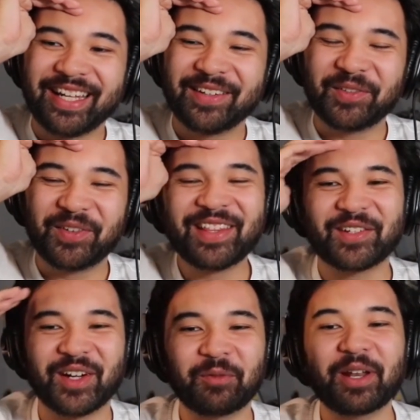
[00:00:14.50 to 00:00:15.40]
one of
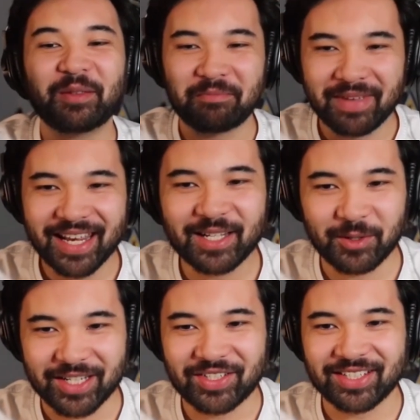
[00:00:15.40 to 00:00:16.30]
the many
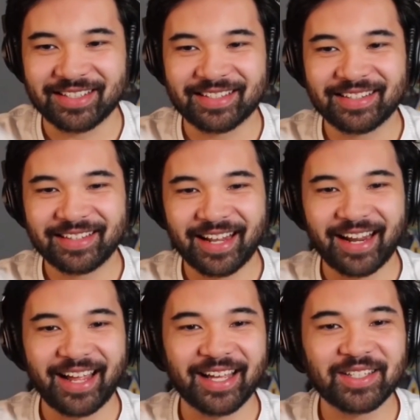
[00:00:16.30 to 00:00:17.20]
questions that
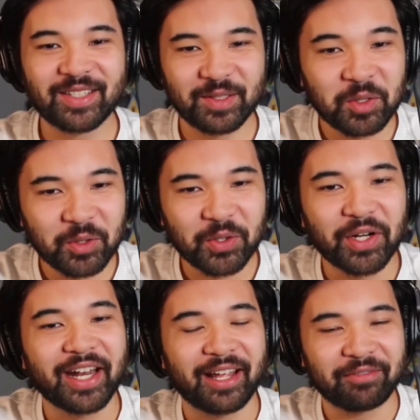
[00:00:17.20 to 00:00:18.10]
I asked you
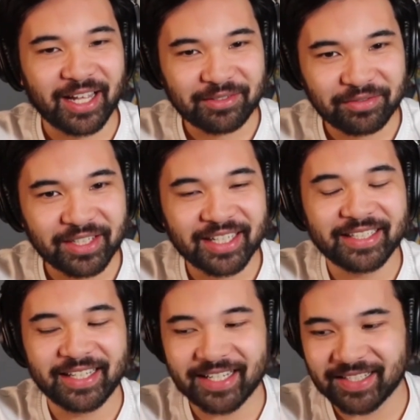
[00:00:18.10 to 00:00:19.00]
and I've asked Fred
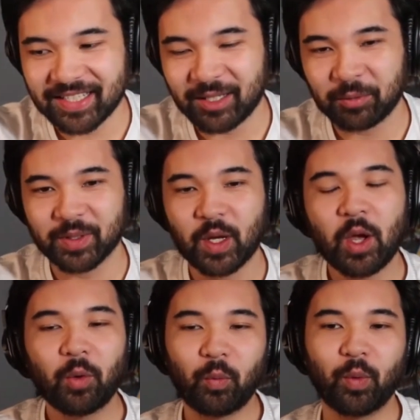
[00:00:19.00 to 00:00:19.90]
and AZ was,
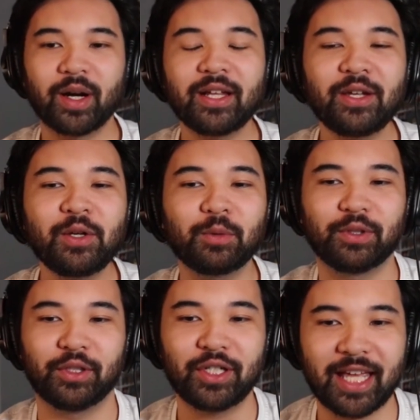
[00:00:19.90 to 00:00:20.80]
what do you
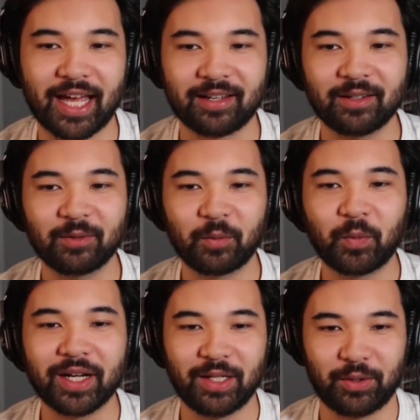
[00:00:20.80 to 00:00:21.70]
look at
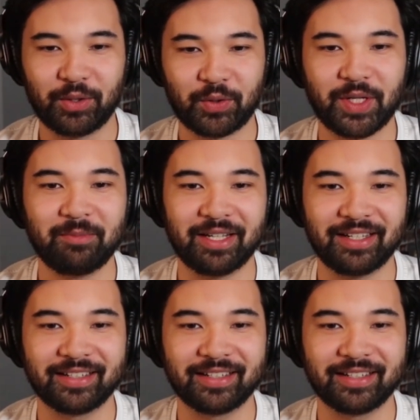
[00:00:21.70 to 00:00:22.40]
when you're streaming?